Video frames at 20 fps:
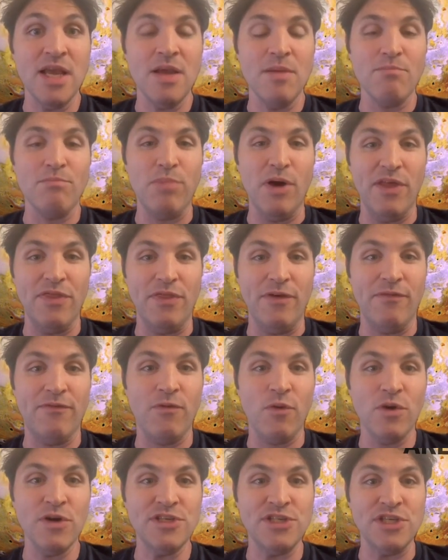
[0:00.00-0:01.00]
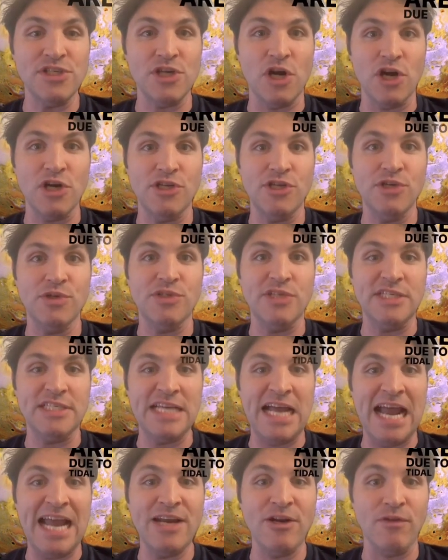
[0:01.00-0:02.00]
But the forces are due to
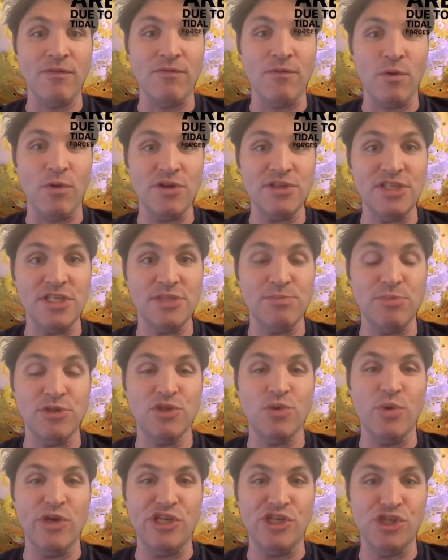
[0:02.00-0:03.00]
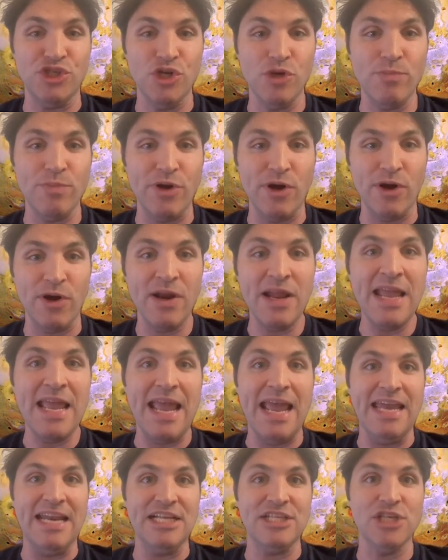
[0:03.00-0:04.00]
tidal forces between Jupiter
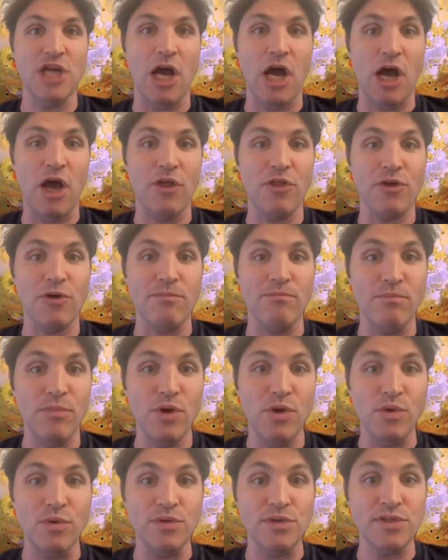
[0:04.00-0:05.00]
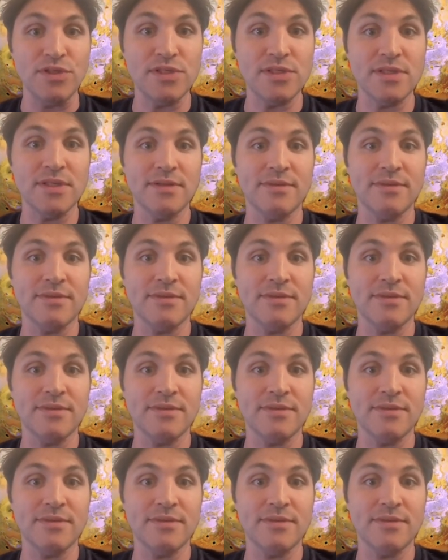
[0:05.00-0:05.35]
and its other moons.